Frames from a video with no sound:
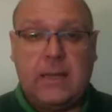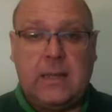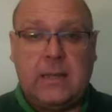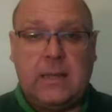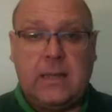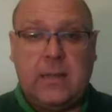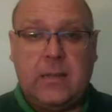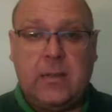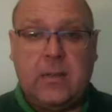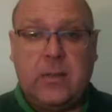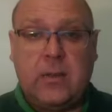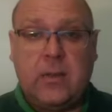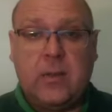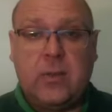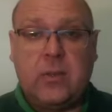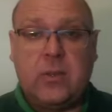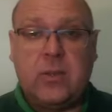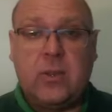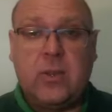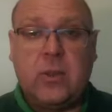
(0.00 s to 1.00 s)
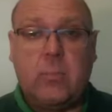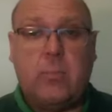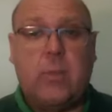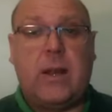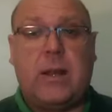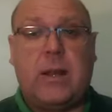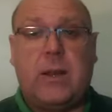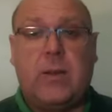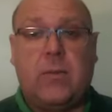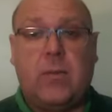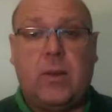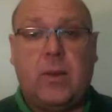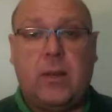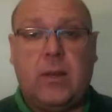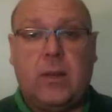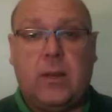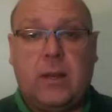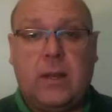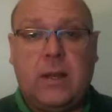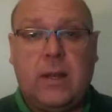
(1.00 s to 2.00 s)
to the man of
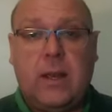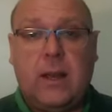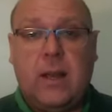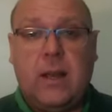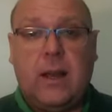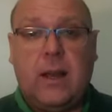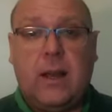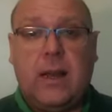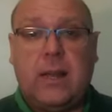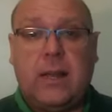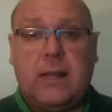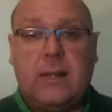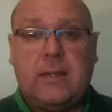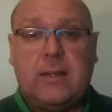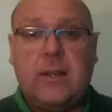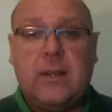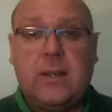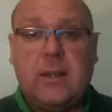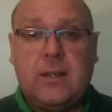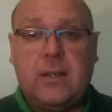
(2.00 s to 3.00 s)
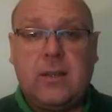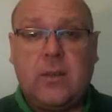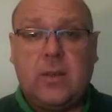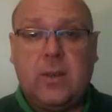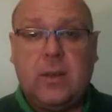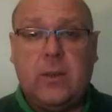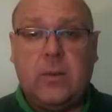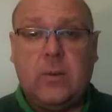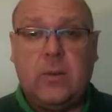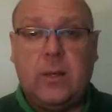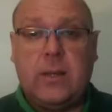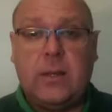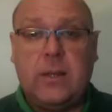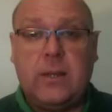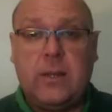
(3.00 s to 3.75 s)
God. I turn to the Lord